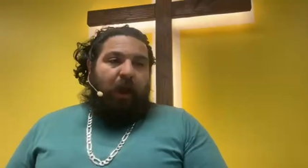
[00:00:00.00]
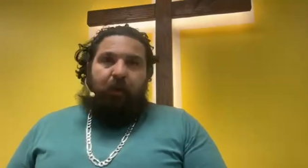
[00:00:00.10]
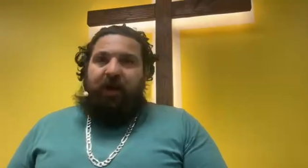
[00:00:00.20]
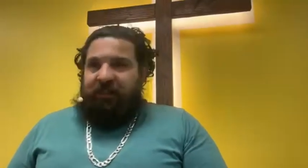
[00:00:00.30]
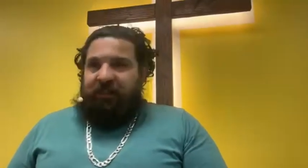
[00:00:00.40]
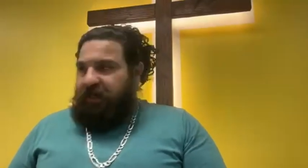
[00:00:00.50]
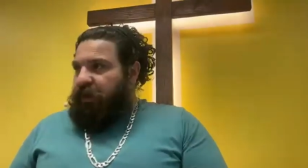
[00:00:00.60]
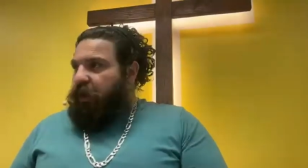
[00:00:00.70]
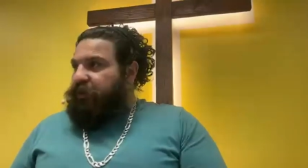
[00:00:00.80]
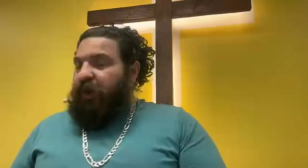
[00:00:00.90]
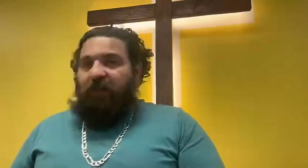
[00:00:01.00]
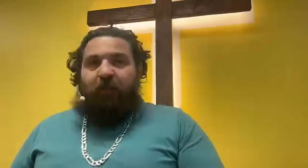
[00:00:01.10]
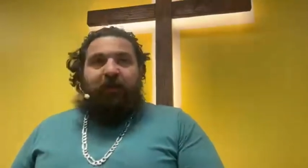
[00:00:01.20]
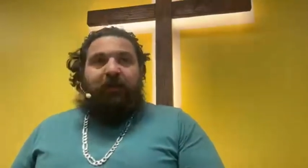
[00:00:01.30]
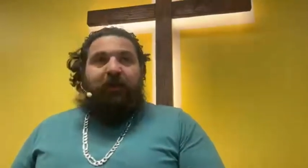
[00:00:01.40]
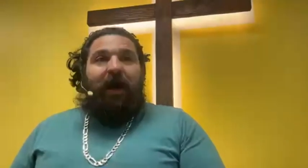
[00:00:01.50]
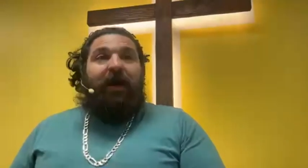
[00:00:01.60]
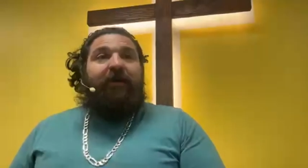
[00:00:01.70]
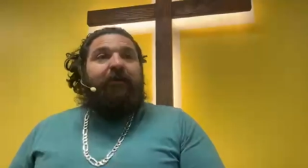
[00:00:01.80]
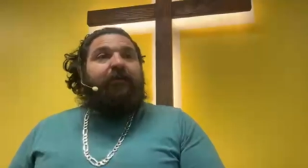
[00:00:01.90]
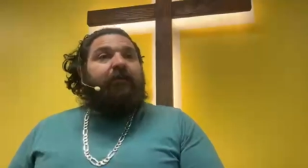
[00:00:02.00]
and we're going to see Solomon, huh?